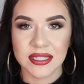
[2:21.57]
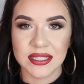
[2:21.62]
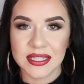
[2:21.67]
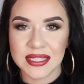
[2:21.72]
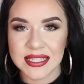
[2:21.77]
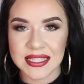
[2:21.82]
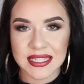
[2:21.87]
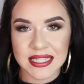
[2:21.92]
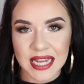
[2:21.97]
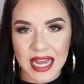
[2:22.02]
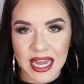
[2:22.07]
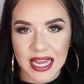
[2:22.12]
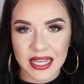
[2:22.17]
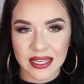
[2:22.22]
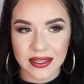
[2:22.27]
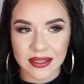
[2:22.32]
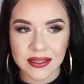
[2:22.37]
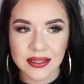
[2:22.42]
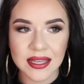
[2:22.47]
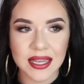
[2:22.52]

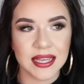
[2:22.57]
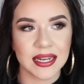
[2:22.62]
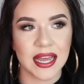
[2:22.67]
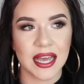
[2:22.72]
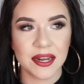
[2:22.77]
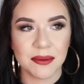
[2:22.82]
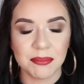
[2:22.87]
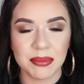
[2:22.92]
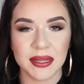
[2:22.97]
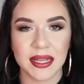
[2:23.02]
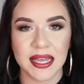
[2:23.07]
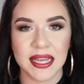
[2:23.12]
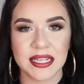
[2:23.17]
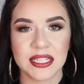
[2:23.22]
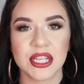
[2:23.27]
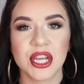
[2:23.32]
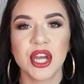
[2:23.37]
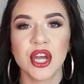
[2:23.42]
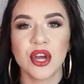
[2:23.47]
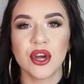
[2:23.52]
style and how to
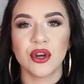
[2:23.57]
blend